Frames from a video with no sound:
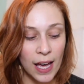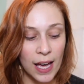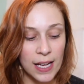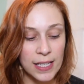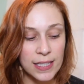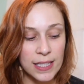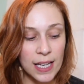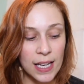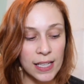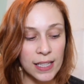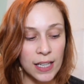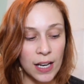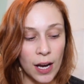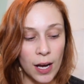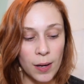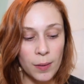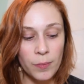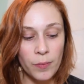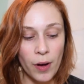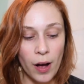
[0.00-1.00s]
It did
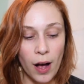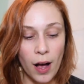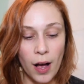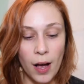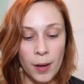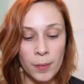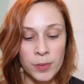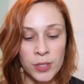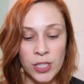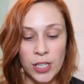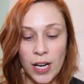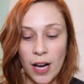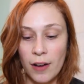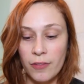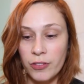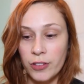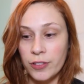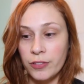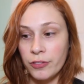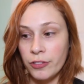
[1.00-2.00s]
come, um, she
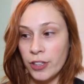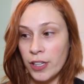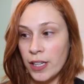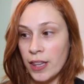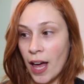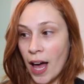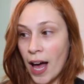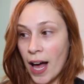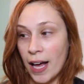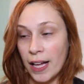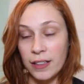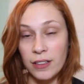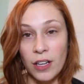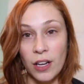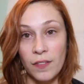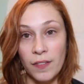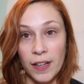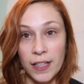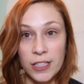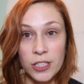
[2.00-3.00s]
got for free the I
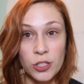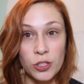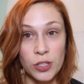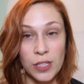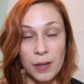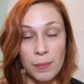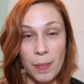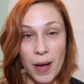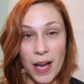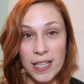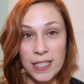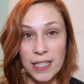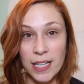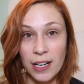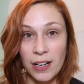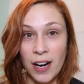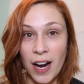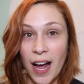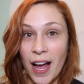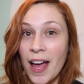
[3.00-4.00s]
Love Extreme
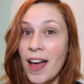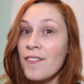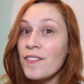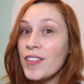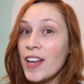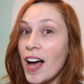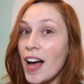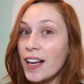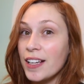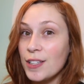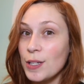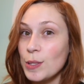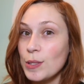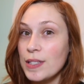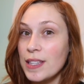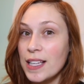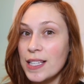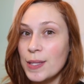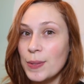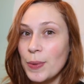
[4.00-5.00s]
Mascara. I have not
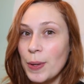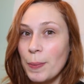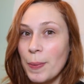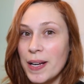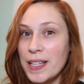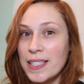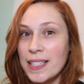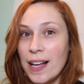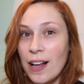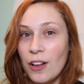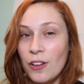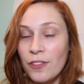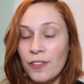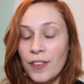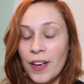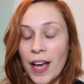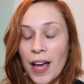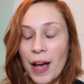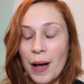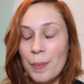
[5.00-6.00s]
used this one myself,
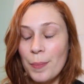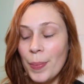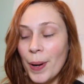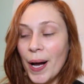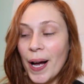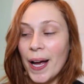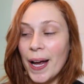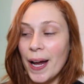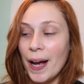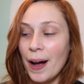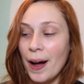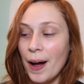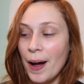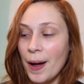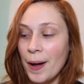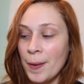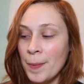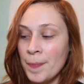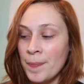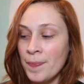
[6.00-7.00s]
but
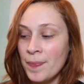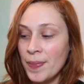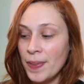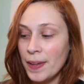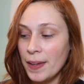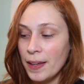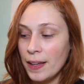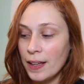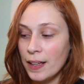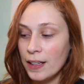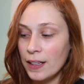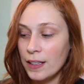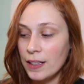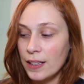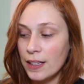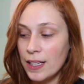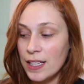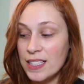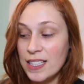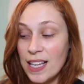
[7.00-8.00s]
um,
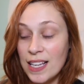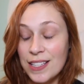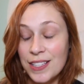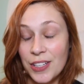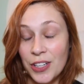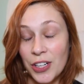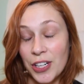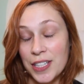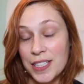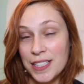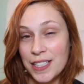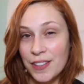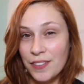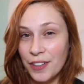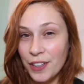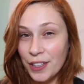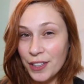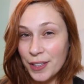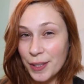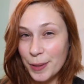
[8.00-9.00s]
it says crazy
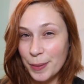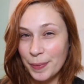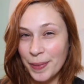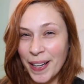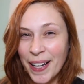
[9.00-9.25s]
volume.